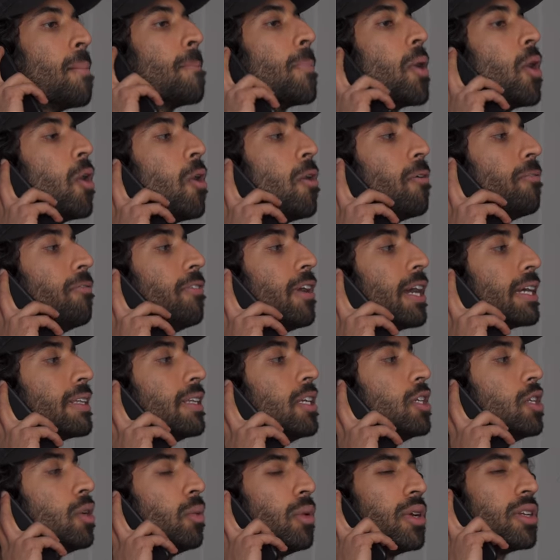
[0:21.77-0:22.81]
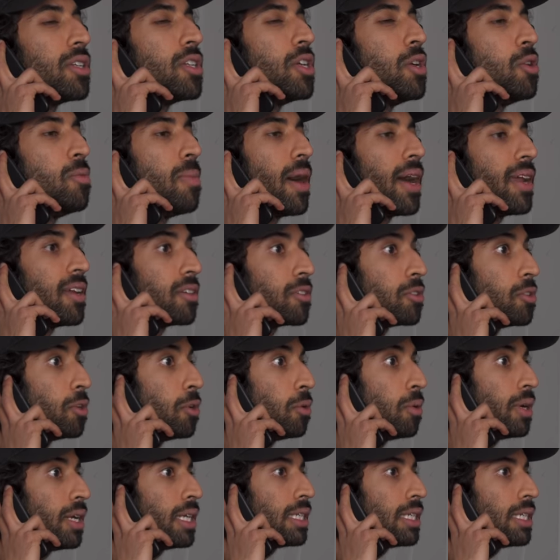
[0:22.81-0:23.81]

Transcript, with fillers: Perfect. And do you know what 2 minus 2